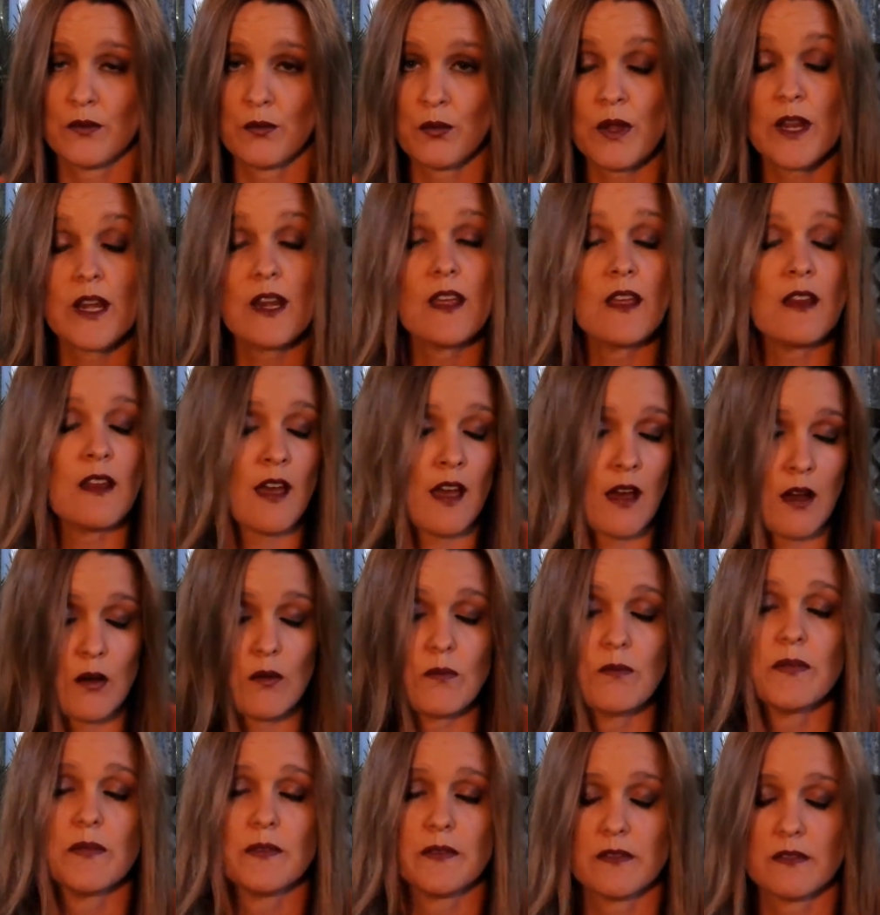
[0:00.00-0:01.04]
We need
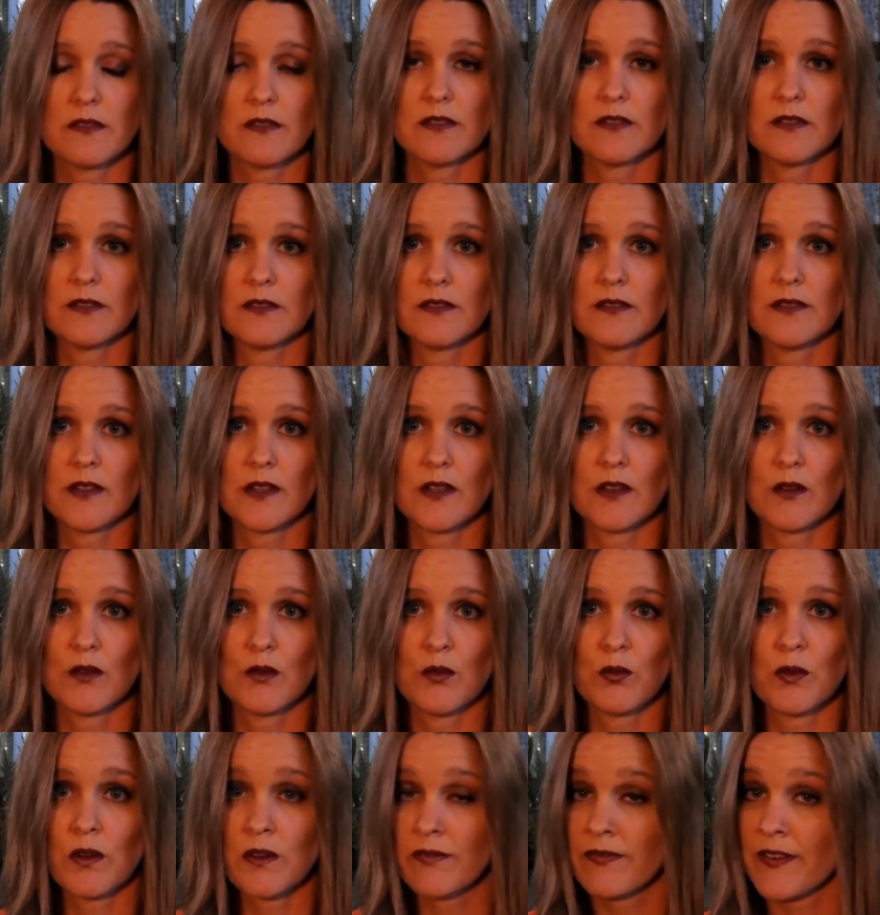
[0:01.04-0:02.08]
help.
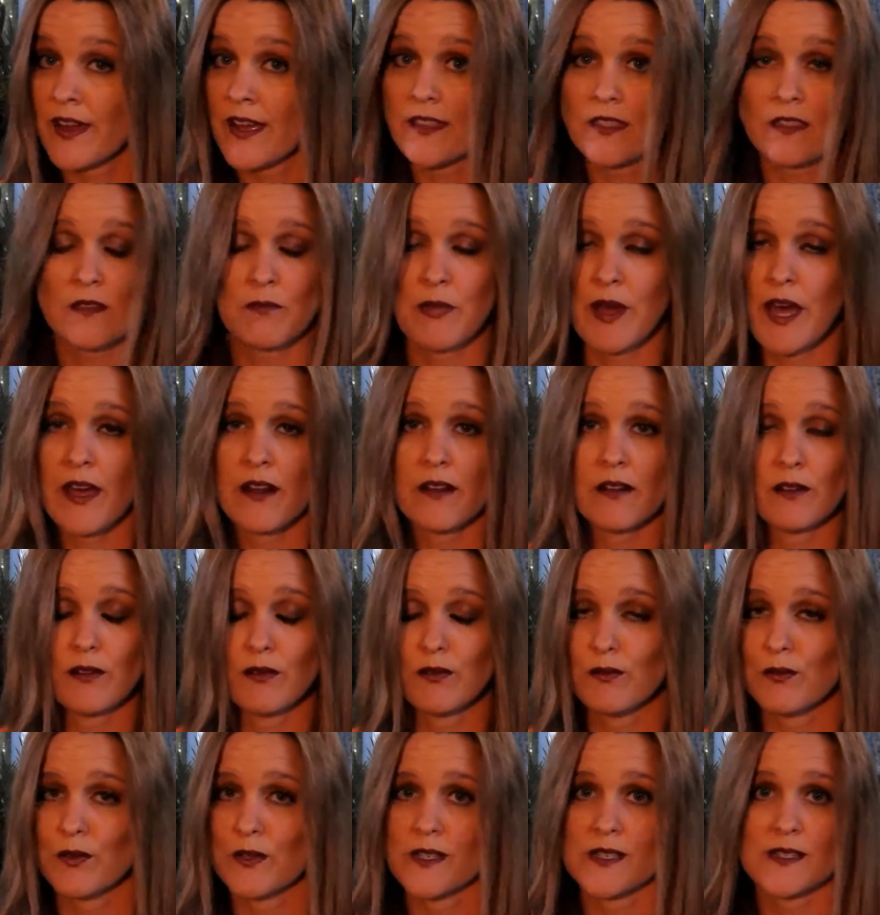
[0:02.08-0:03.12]
We'll fight the
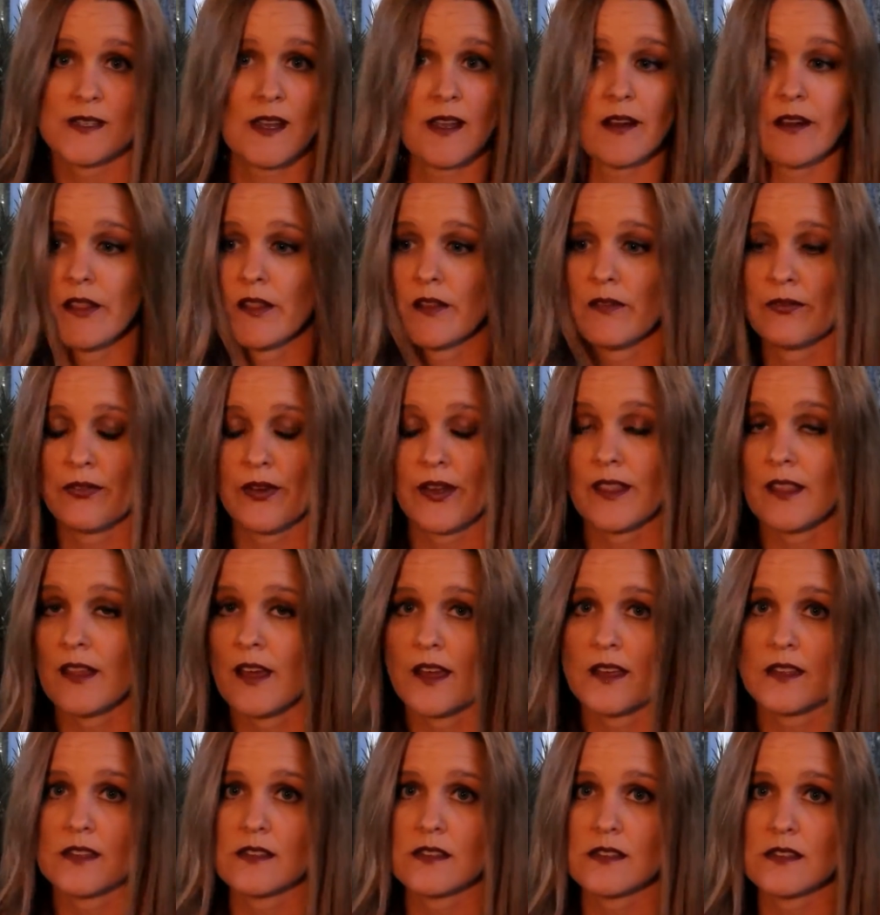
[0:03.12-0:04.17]
battle. We'll stand on the front
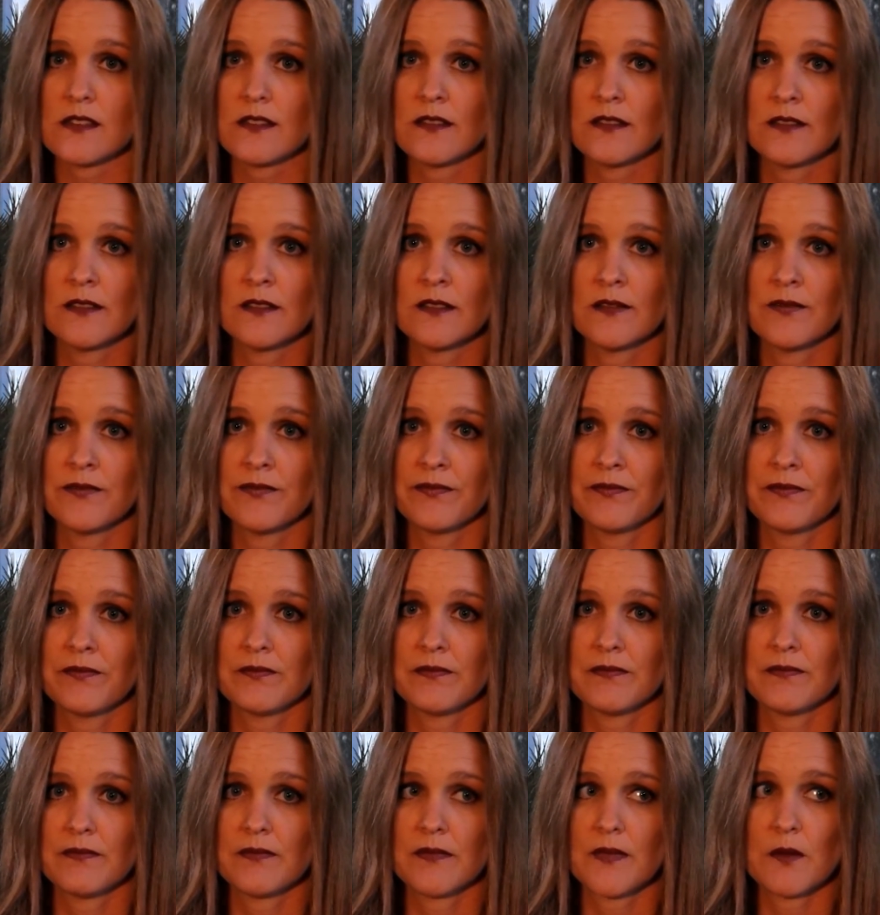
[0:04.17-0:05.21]
lines.
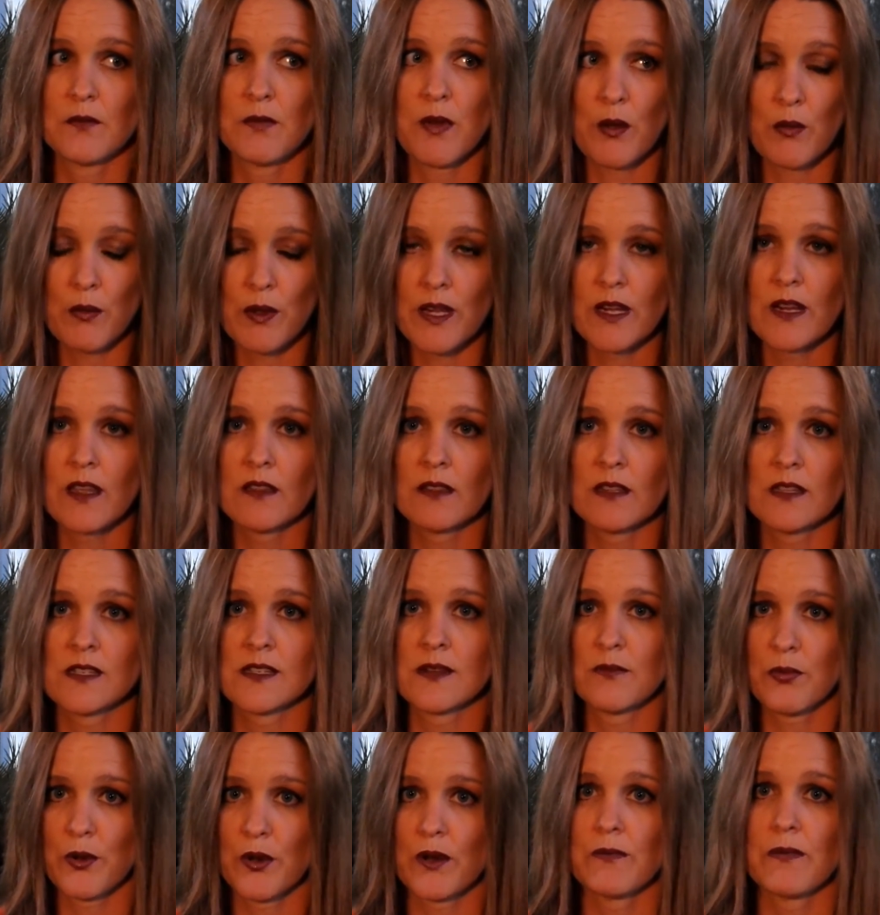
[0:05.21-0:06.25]
But we need the
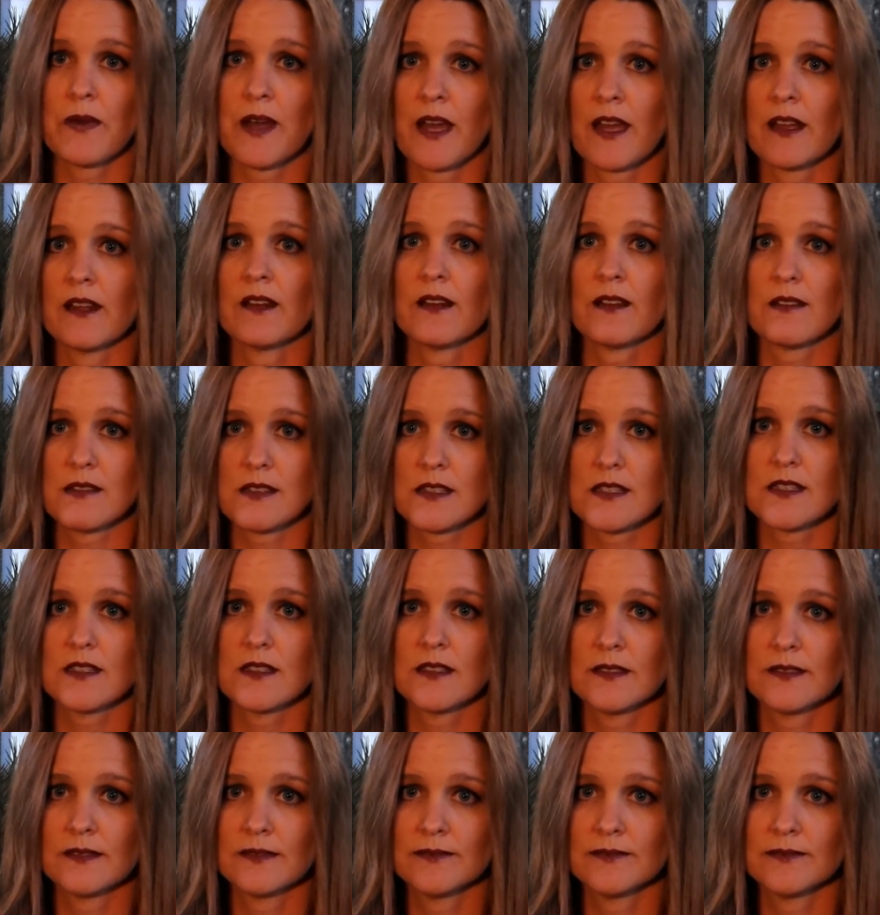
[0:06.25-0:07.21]
support behind us.